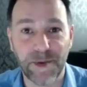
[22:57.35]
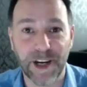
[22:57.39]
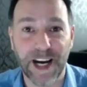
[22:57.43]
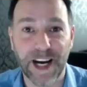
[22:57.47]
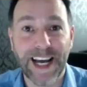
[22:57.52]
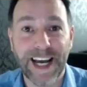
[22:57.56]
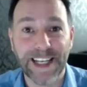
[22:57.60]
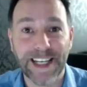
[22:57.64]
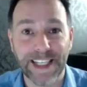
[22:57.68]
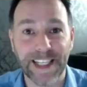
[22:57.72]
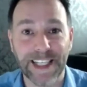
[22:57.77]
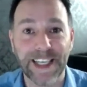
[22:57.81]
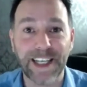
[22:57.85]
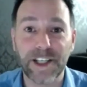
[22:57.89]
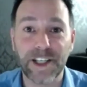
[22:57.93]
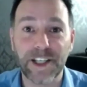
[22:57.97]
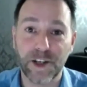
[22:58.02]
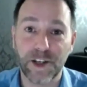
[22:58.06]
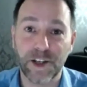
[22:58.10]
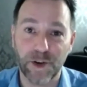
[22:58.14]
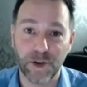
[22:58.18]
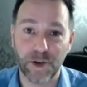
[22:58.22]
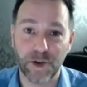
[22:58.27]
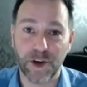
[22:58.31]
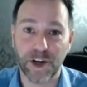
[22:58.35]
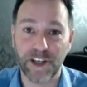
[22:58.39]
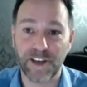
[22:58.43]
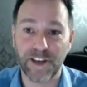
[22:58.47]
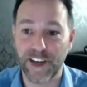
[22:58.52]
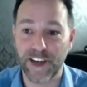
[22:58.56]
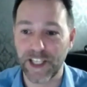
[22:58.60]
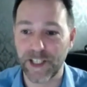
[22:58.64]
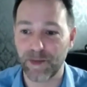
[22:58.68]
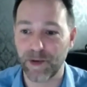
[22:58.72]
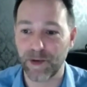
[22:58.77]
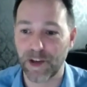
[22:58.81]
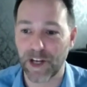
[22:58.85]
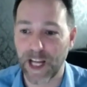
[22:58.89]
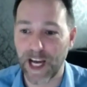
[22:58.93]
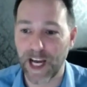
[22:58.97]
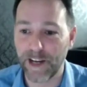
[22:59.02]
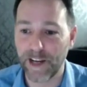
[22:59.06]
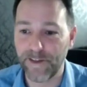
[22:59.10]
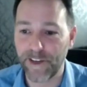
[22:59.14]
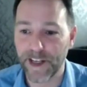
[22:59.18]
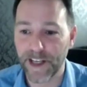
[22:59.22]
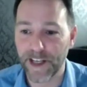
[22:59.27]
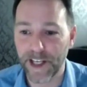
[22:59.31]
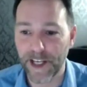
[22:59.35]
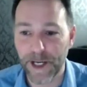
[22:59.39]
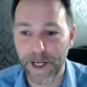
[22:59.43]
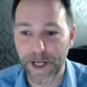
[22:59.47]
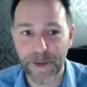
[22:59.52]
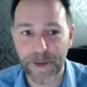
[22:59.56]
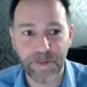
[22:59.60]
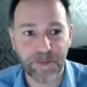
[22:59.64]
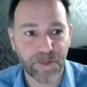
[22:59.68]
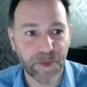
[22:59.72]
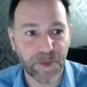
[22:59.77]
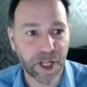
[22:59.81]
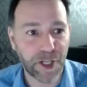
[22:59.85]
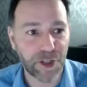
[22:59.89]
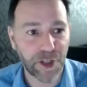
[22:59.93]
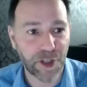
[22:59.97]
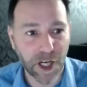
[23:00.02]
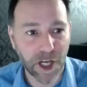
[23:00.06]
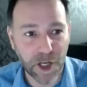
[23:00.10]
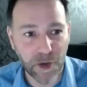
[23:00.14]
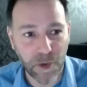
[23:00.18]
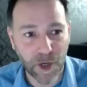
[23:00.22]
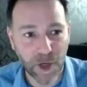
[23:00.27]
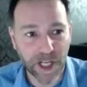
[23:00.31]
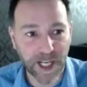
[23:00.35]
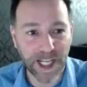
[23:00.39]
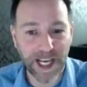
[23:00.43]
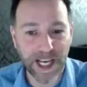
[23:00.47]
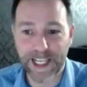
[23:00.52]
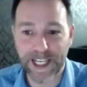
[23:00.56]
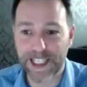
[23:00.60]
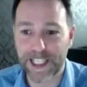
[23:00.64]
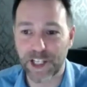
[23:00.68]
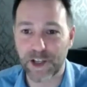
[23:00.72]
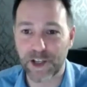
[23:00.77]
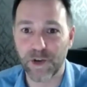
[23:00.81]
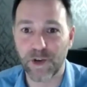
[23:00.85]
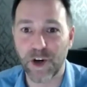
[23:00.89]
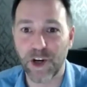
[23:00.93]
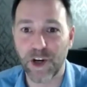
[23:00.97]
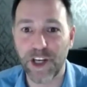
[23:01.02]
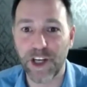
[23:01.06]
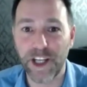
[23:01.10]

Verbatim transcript: but idea to go on the Facebook Live. So I quickly had to